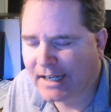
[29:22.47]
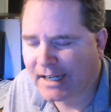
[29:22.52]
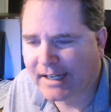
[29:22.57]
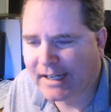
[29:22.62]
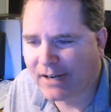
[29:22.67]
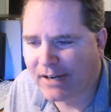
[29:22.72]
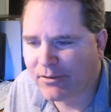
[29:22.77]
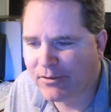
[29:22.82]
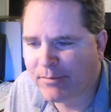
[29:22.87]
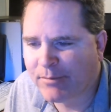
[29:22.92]
I
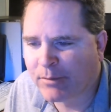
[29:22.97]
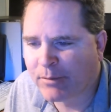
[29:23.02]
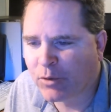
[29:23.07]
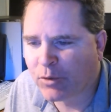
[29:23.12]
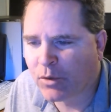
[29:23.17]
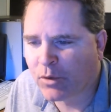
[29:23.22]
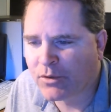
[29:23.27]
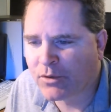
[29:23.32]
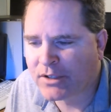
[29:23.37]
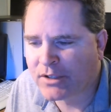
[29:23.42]
can't
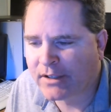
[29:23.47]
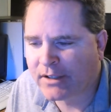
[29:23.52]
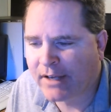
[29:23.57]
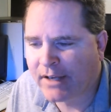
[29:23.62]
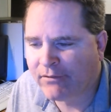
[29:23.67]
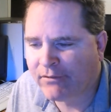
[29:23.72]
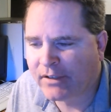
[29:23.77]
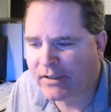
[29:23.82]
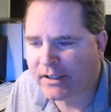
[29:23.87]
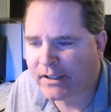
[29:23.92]
remember what was in
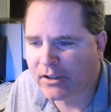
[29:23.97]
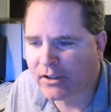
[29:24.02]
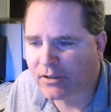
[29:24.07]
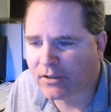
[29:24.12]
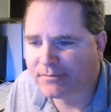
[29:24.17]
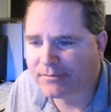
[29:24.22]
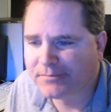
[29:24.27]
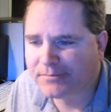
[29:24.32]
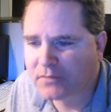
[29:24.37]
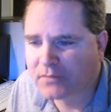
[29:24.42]
that video.
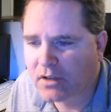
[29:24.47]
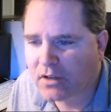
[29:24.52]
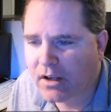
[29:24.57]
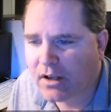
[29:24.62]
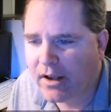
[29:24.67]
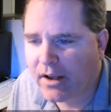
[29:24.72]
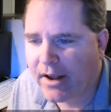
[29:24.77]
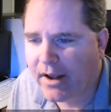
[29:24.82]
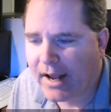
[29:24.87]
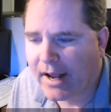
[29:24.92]

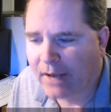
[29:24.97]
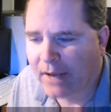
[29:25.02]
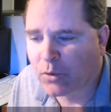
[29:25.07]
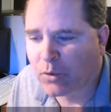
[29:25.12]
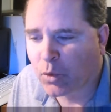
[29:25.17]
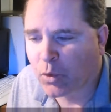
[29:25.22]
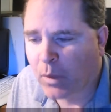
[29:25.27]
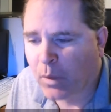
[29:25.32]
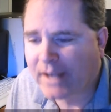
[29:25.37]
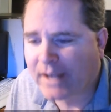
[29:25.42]
And
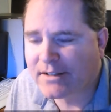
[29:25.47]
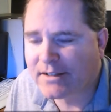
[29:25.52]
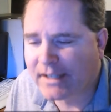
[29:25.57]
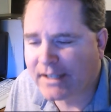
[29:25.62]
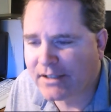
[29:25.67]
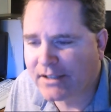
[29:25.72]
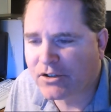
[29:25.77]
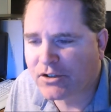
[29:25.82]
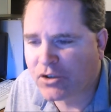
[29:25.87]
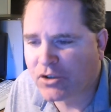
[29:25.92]
we're
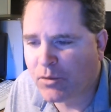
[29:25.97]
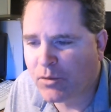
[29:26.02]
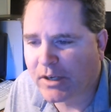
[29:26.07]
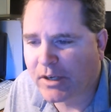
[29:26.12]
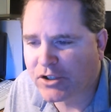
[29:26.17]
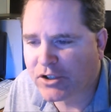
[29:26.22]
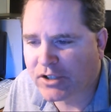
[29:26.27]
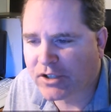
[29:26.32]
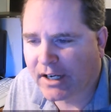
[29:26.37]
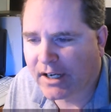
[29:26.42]
wasting too
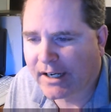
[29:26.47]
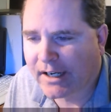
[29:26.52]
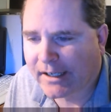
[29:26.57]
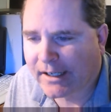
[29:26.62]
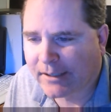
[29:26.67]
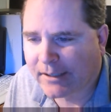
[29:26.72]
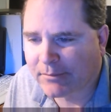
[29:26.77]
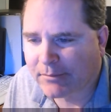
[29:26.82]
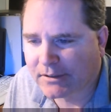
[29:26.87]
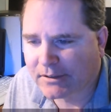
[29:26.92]
much time.